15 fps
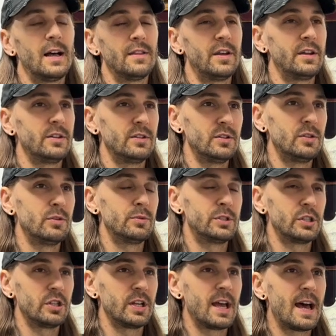that
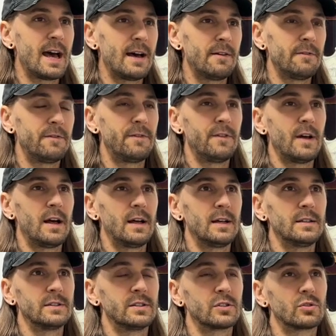usually have
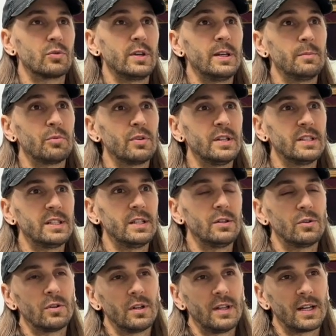screen printed
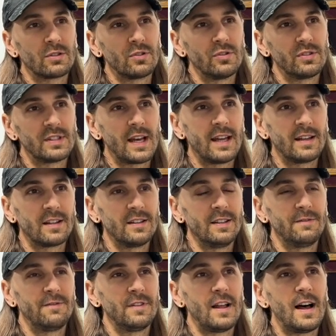or electrostatically
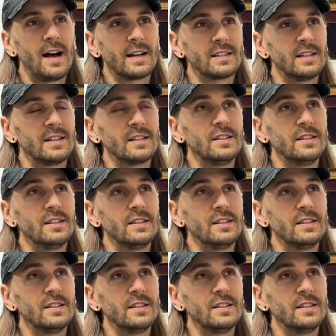flocked